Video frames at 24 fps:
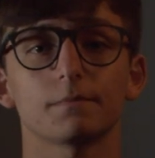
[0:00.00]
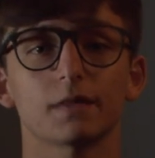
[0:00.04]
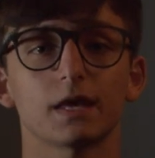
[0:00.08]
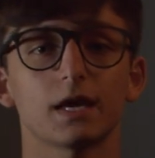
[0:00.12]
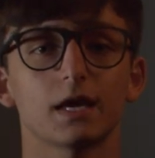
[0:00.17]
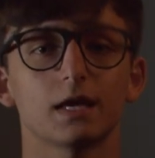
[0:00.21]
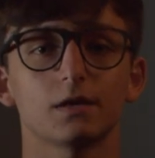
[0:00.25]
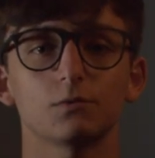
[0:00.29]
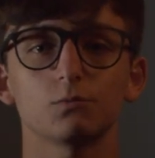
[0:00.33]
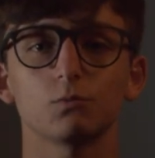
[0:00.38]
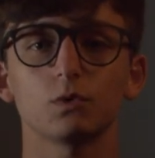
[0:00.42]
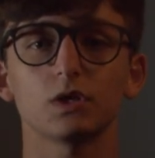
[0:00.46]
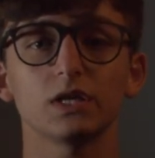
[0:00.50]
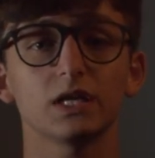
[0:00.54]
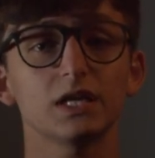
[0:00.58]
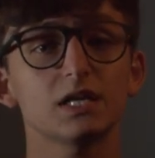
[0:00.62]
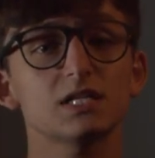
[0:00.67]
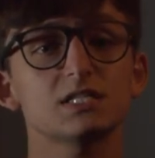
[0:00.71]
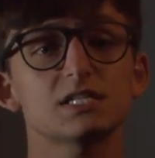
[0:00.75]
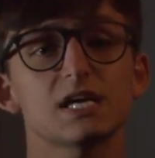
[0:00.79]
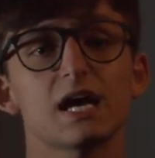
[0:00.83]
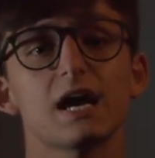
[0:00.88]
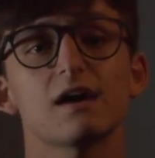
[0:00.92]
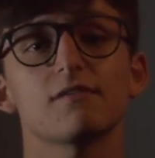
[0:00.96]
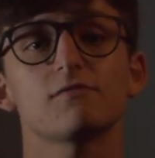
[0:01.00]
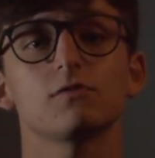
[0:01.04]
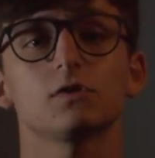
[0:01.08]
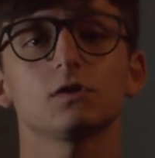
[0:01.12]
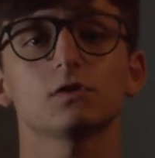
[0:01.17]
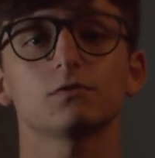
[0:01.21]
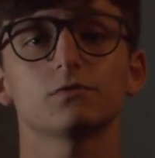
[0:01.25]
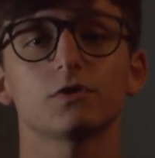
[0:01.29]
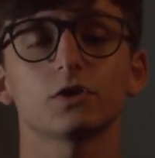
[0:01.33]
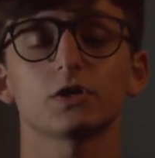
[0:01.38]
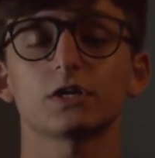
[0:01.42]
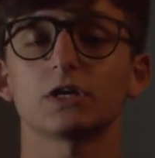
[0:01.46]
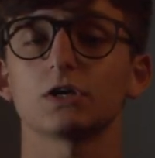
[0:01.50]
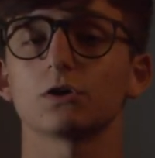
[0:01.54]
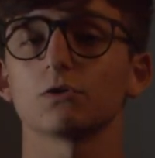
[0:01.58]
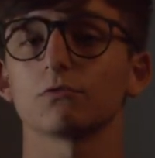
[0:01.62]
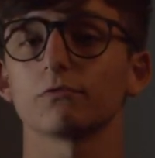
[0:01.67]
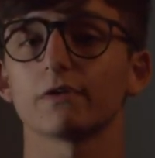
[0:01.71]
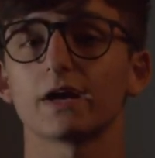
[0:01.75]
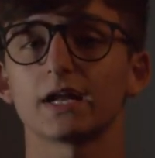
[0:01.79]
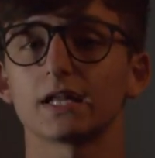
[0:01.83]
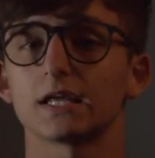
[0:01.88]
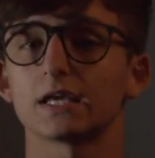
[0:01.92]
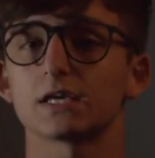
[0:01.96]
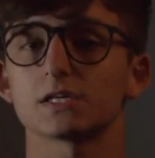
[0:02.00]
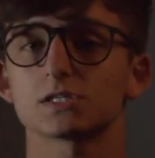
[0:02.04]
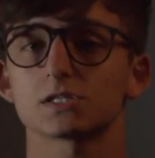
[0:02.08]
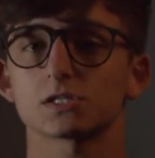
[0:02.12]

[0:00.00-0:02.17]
and we needed to have all of our gear ready.